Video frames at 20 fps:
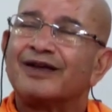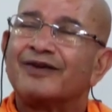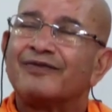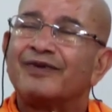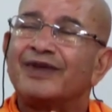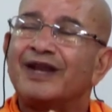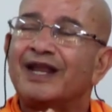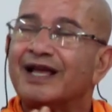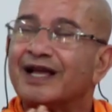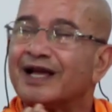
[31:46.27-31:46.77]

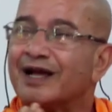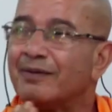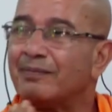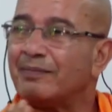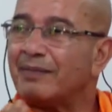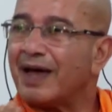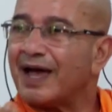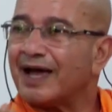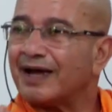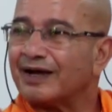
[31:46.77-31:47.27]
When I come
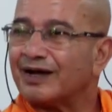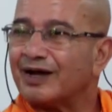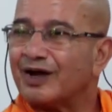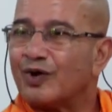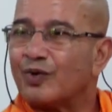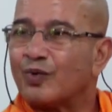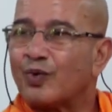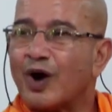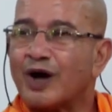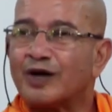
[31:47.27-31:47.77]
back,
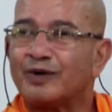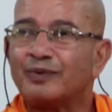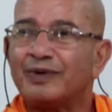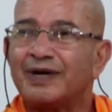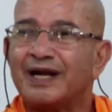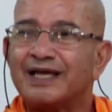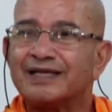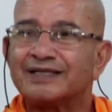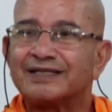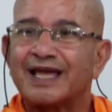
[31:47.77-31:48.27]
what will
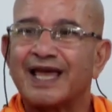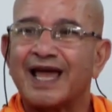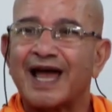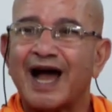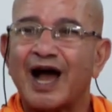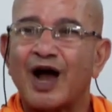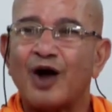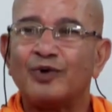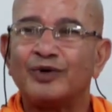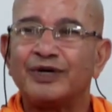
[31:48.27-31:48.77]
I say?
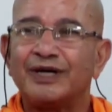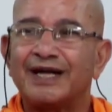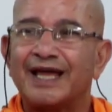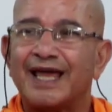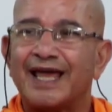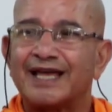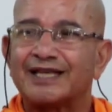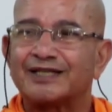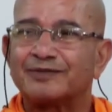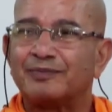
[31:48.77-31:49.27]
How did I
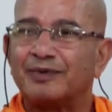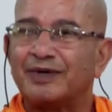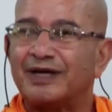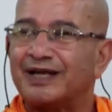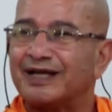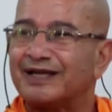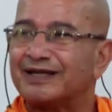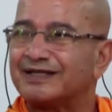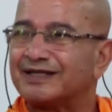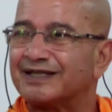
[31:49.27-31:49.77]

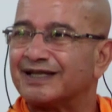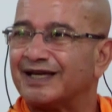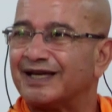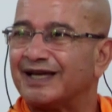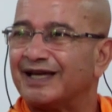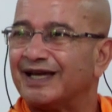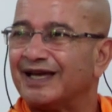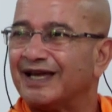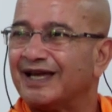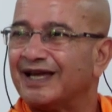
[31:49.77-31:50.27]
experience the
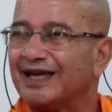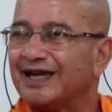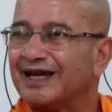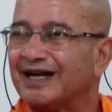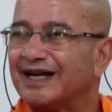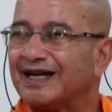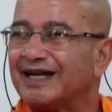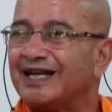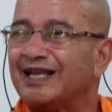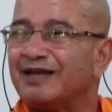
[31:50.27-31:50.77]

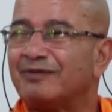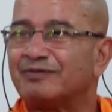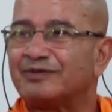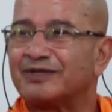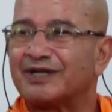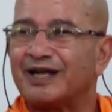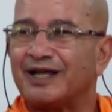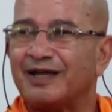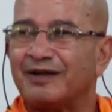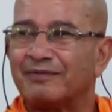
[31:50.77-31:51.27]
deep
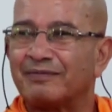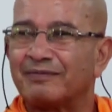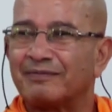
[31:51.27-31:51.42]
sleep?